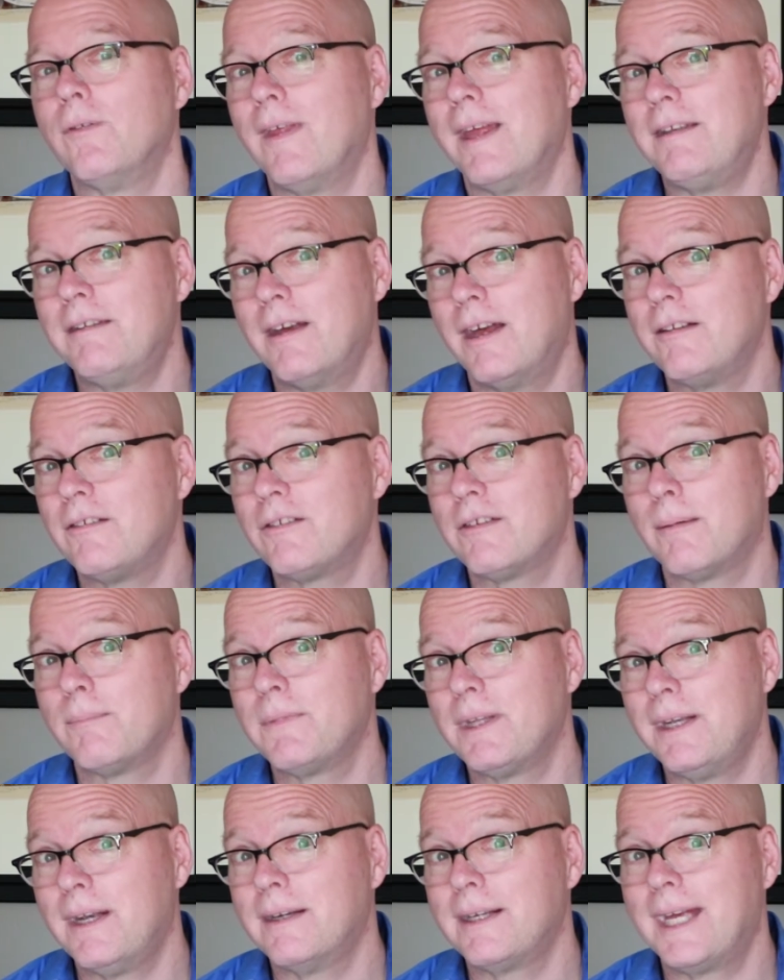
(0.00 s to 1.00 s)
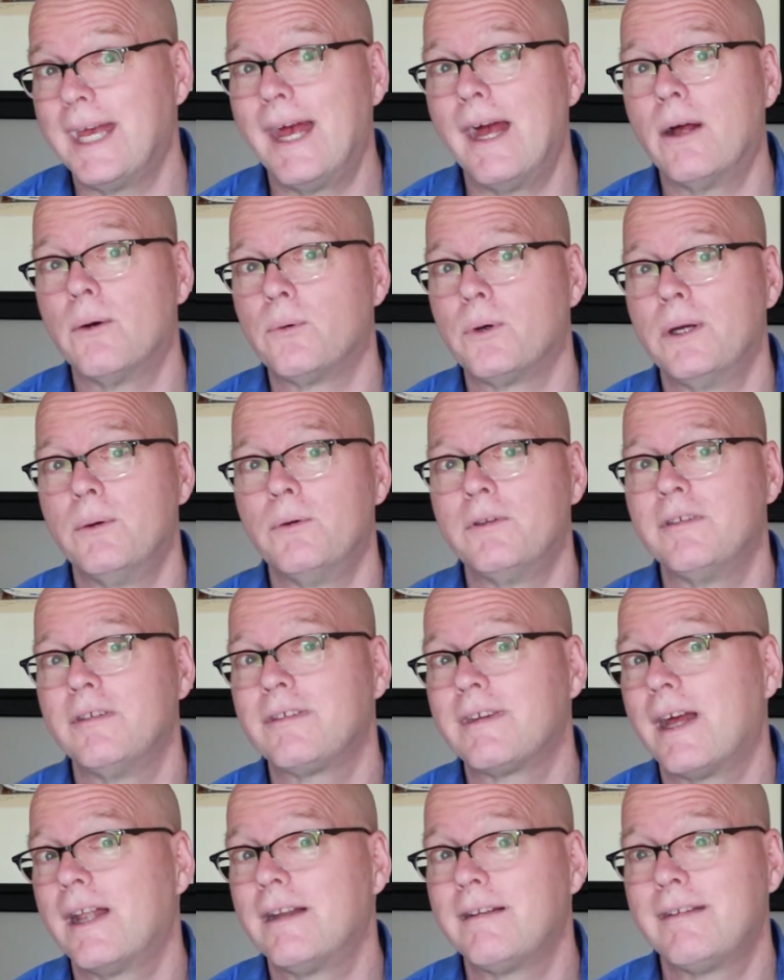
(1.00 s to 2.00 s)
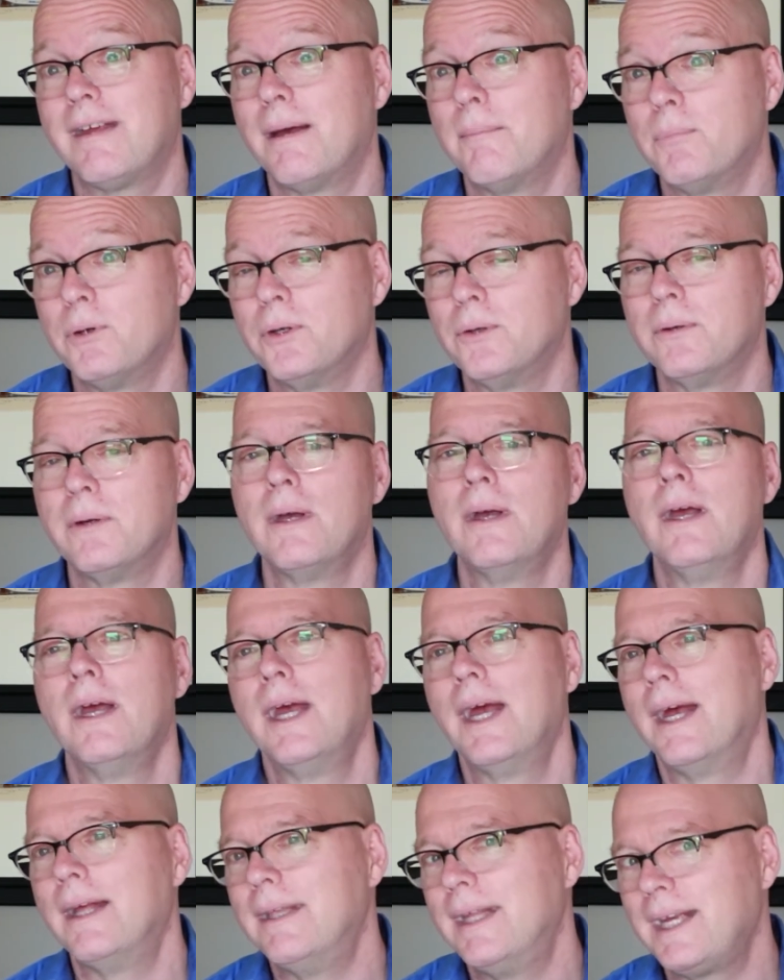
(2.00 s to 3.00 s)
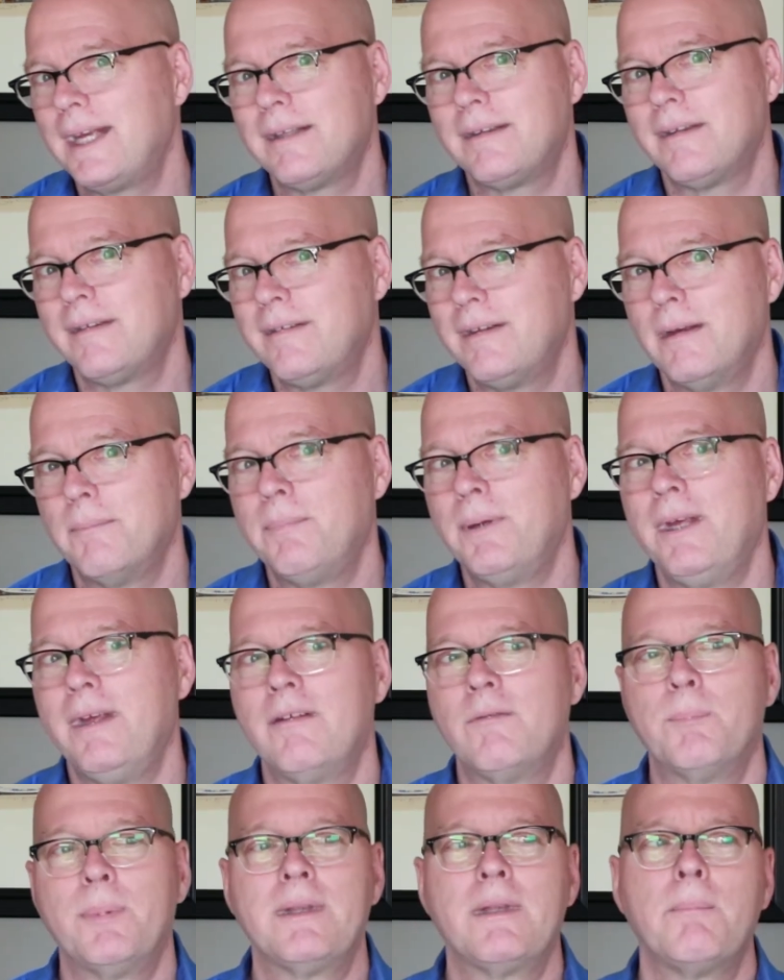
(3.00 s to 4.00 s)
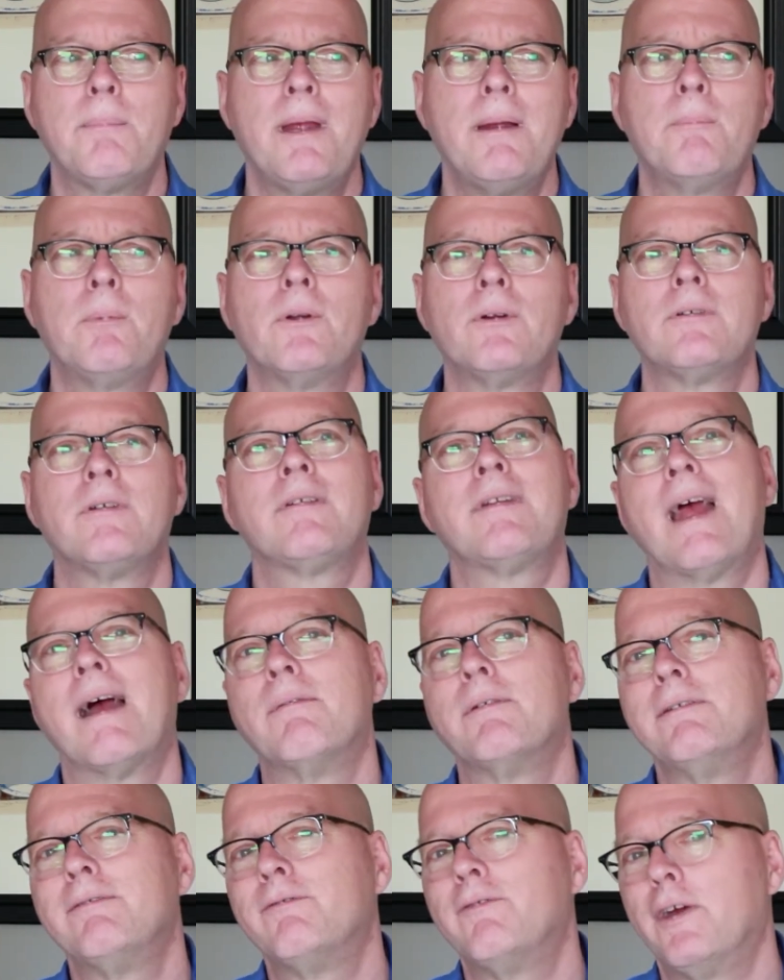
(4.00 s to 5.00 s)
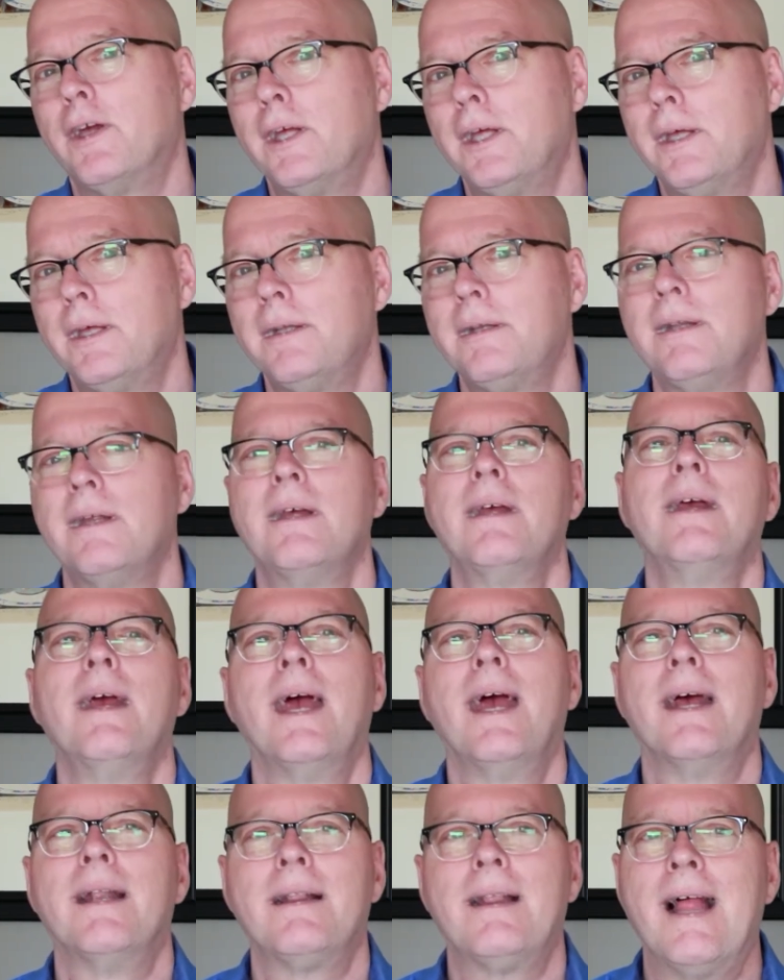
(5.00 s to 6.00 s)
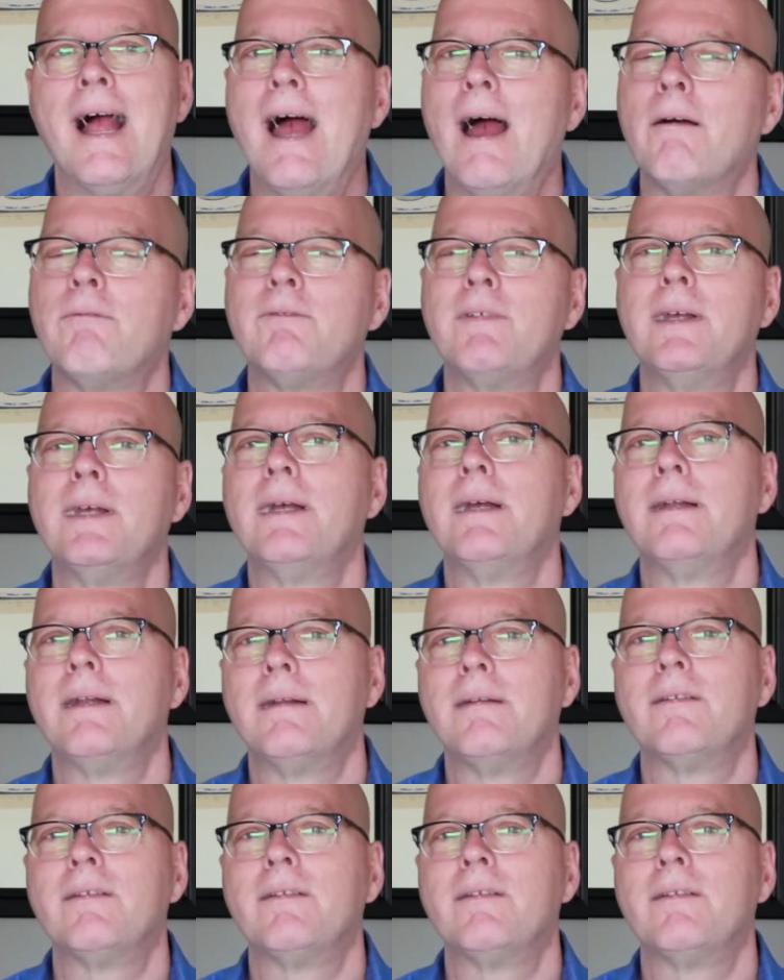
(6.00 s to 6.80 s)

They touch something in a gallery, which is kind of taboo, and they get to see a piece. But the people are just having fun and laughing.